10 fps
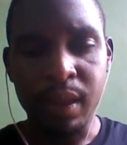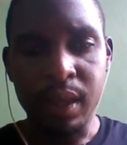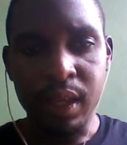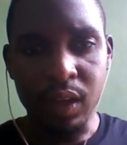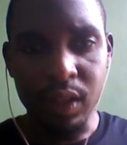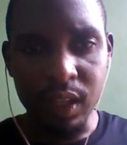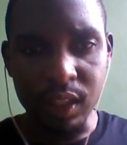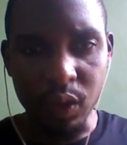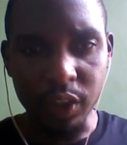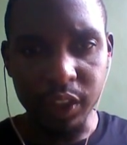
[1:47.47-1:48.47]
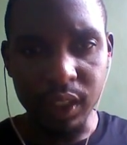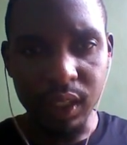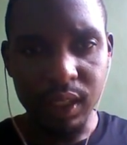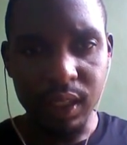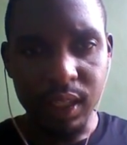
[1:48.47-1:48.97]
Now the heat equation
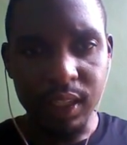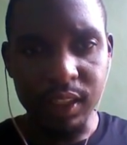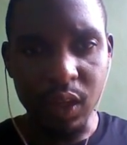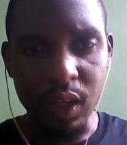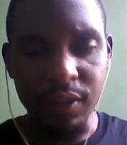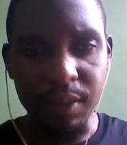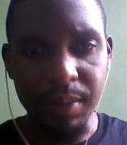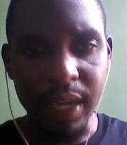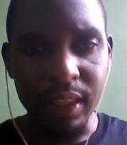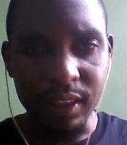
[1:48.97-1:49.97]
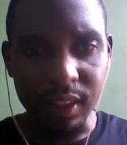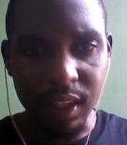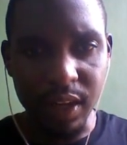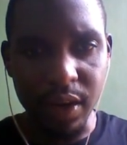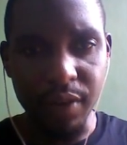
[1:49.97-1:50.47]
is now given by the second
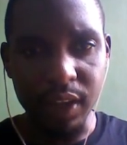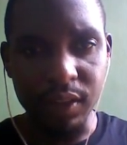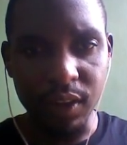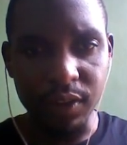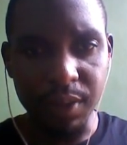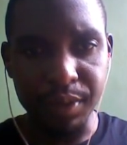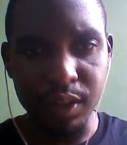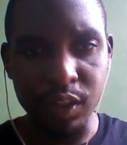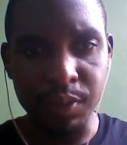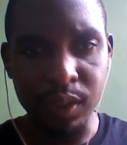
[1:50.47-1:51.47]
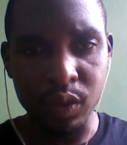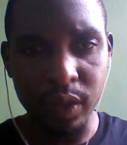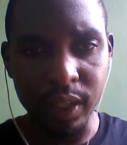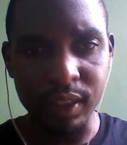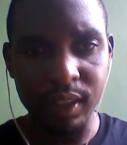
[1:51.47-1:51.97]
derivative of temperature with respect to
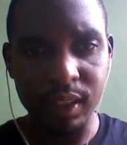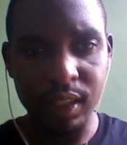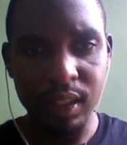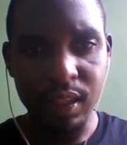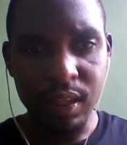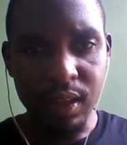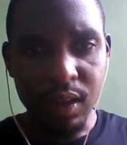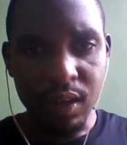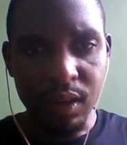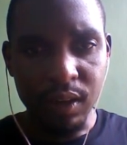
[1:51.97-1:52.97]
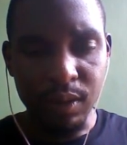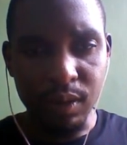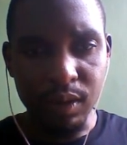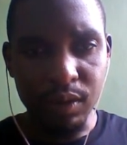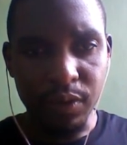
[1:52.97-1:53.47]
x
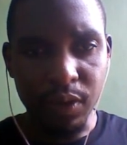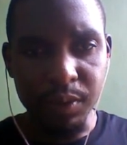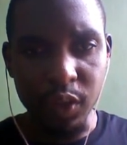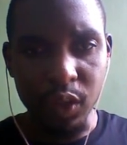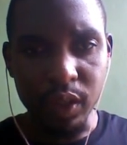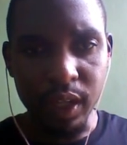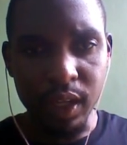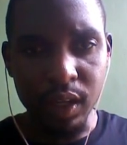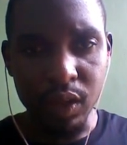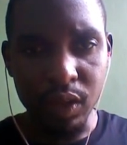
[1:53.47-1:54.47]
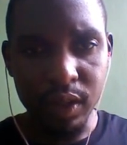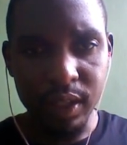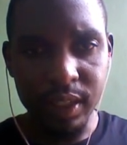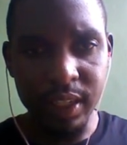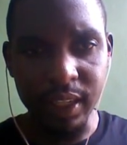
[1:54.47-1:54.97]
from 0 to L
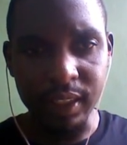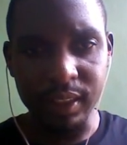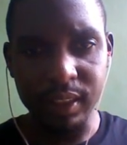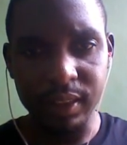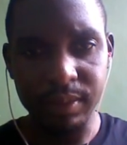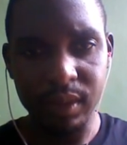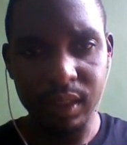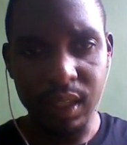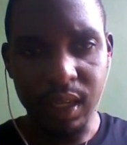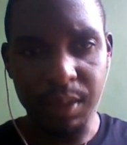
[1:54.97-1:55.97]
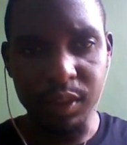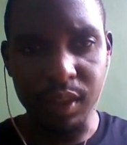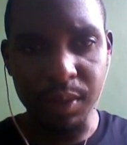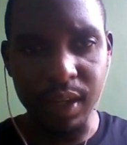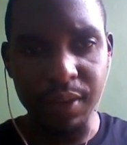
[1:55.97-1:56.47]
dx and
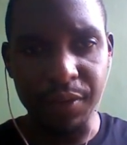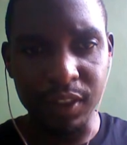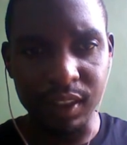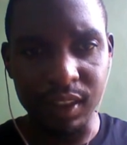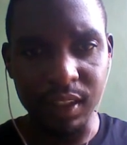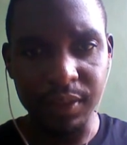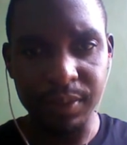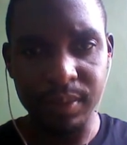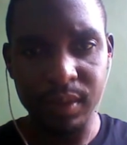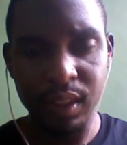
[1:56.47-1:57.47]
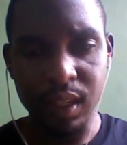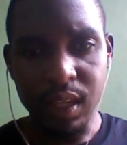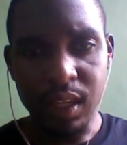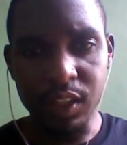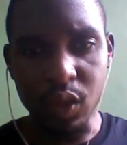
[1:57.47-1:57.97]
thermodynamicity
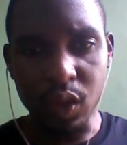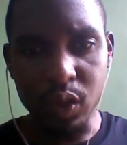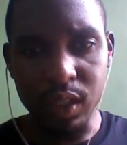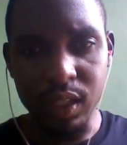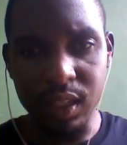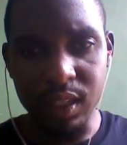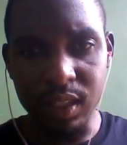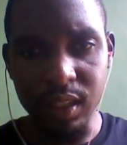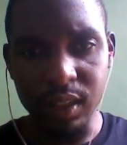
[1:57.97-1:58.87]
is equal to the dt